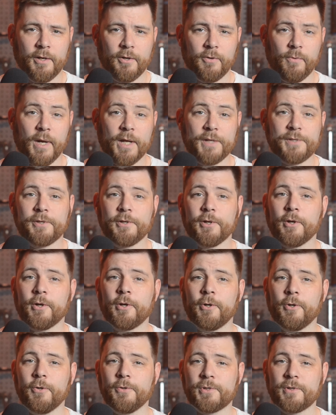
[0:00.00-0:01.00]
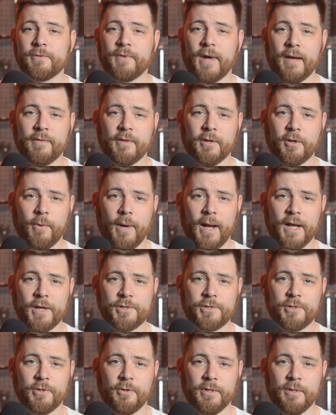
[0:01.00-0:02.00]
Rossiter, who survived the
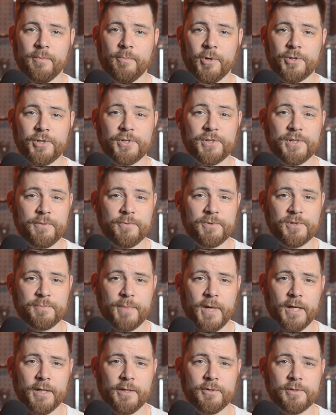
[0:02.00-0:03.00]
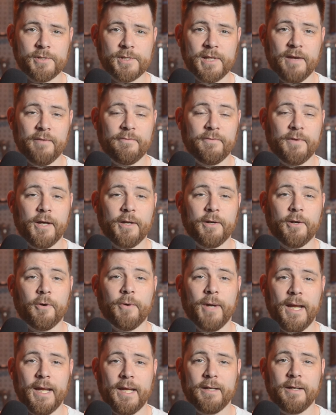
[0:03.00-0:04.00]
crash, told emergency responders that van
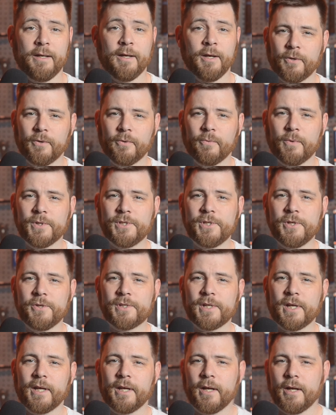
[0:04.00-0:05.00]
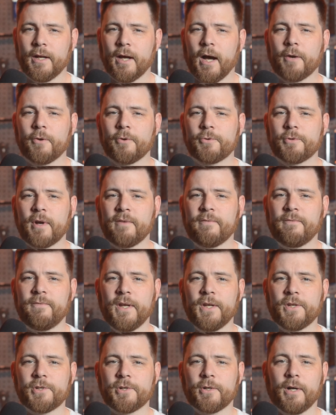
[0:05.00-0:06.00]
Ohain was using an auto-drive
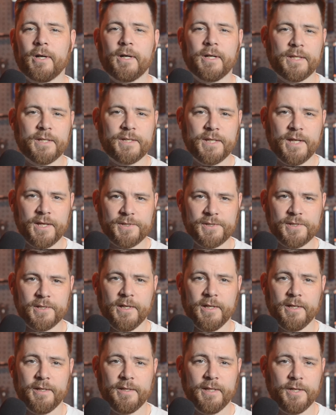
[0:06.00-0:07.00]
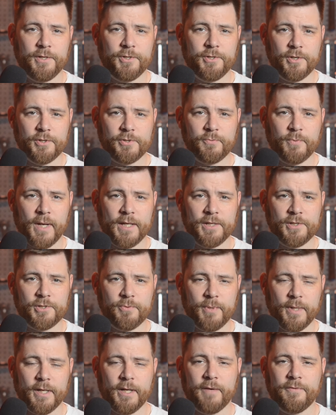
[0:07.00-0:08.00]
feature on the Tesla that just ran
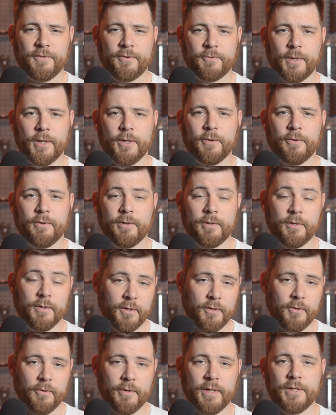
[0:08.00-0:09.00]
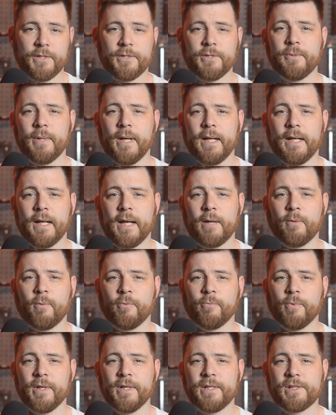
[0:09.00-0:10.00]
straight off the road, according to a
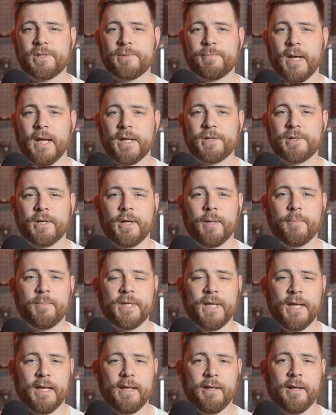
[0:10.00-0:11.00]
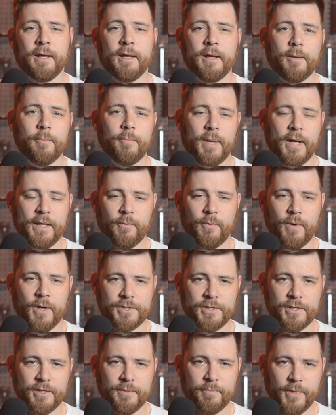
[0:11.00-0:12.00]
911 dispatch obtained by the
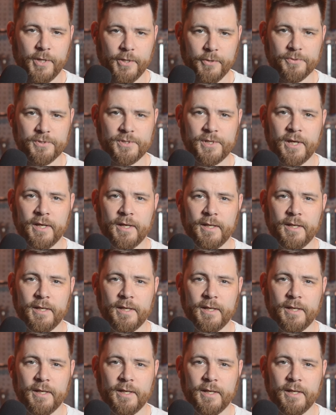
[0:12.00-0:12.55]
Washington Post.